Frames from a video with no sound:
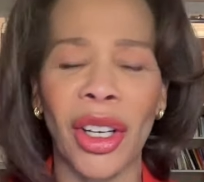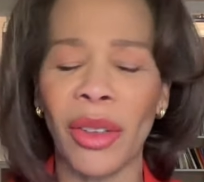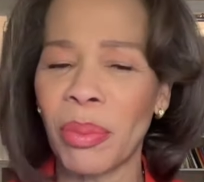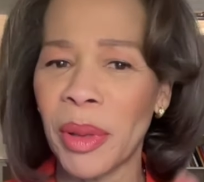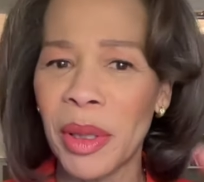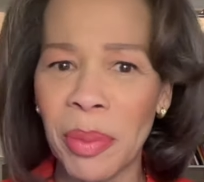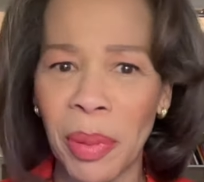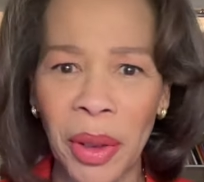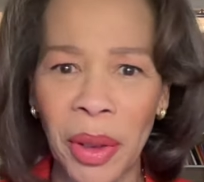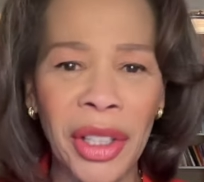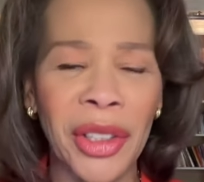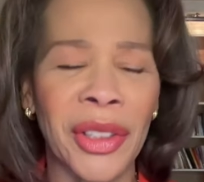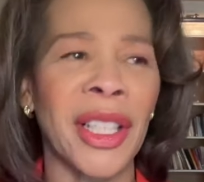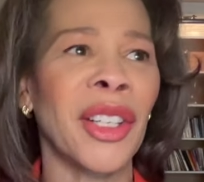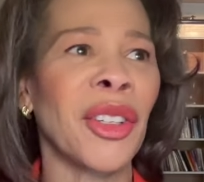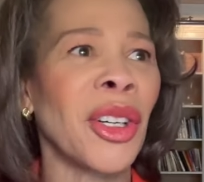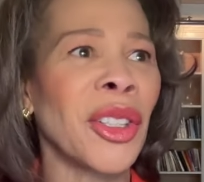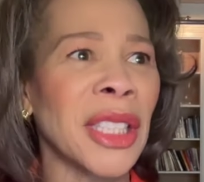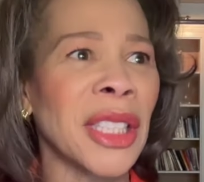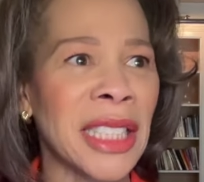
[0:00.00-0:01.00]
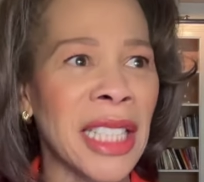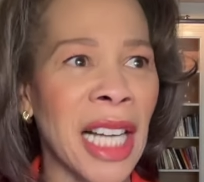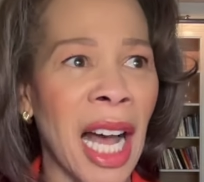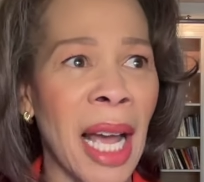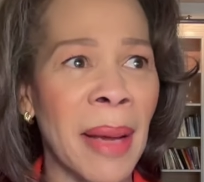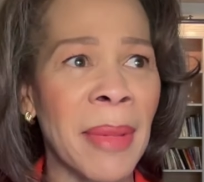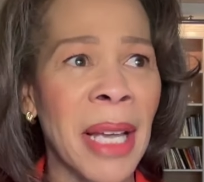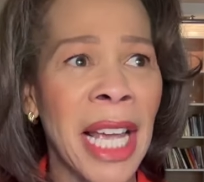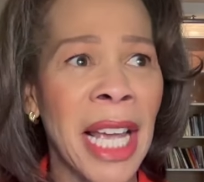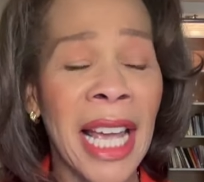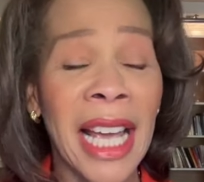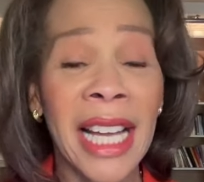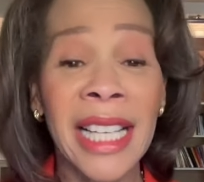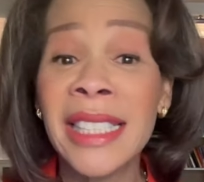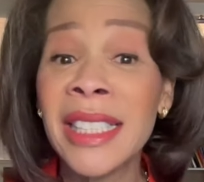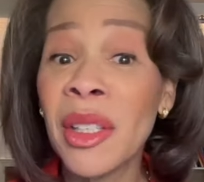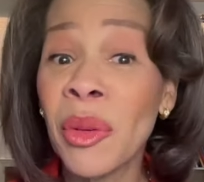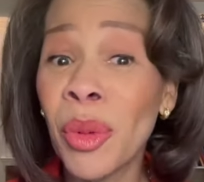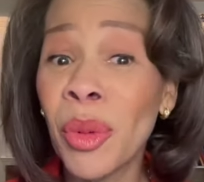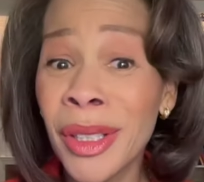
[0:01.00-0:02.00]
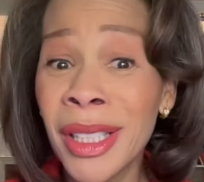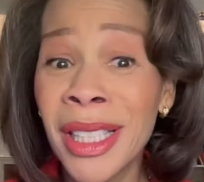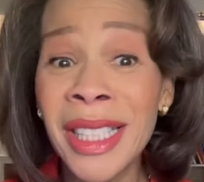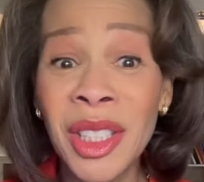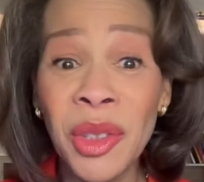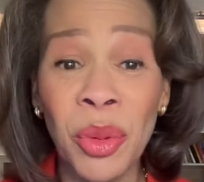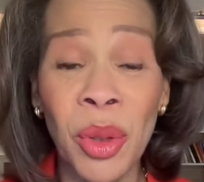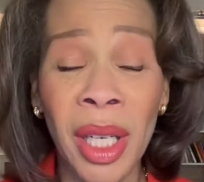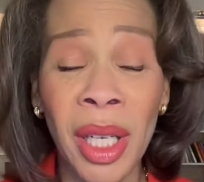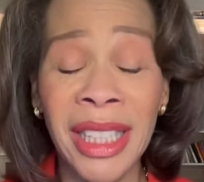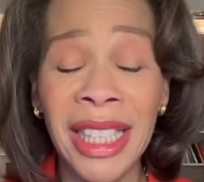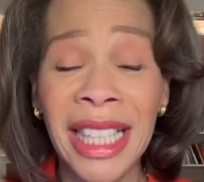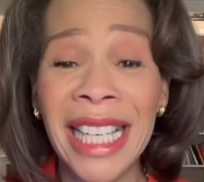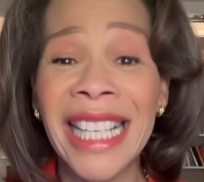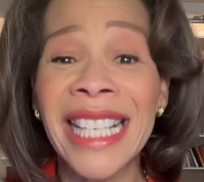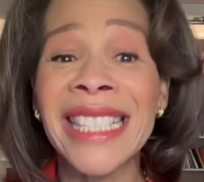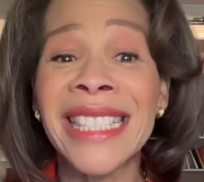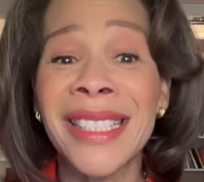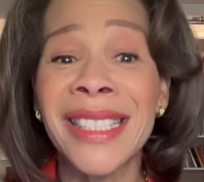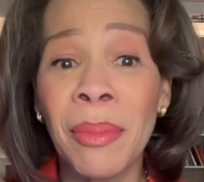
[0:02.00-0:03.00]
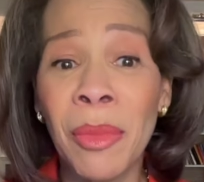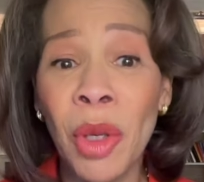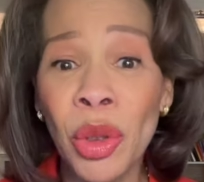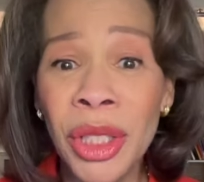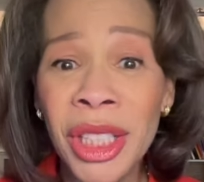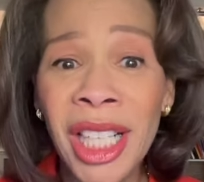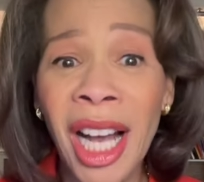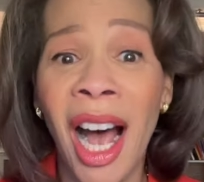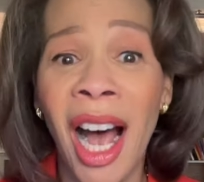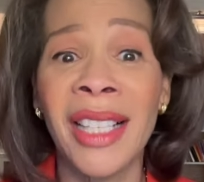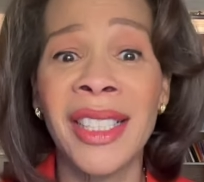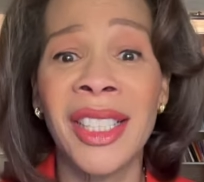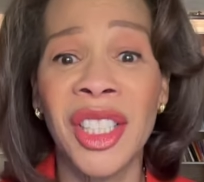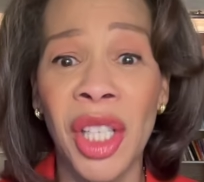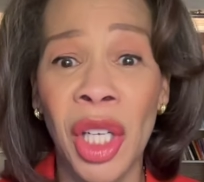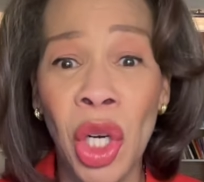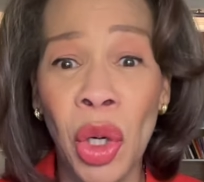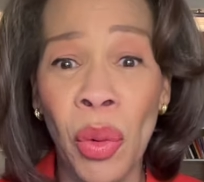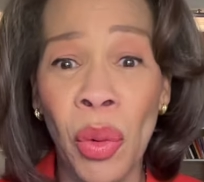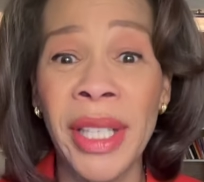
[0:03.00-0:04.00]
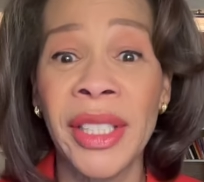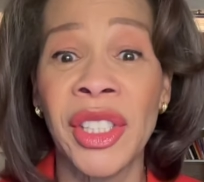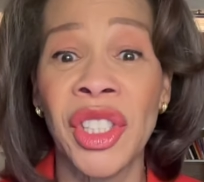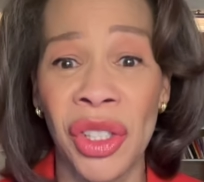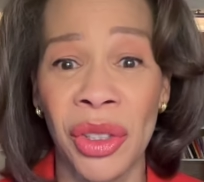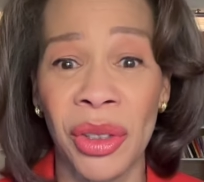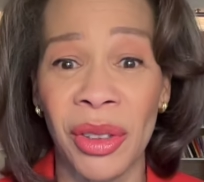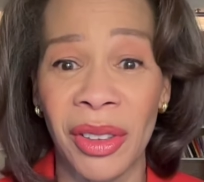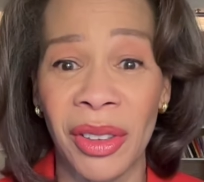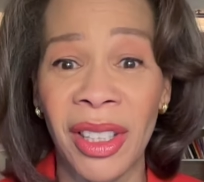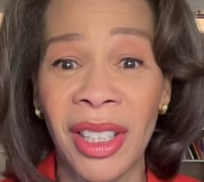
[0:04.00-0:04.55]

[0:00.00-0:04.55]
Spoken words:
People hear that all the time. And he said, well, this one is the most consequential.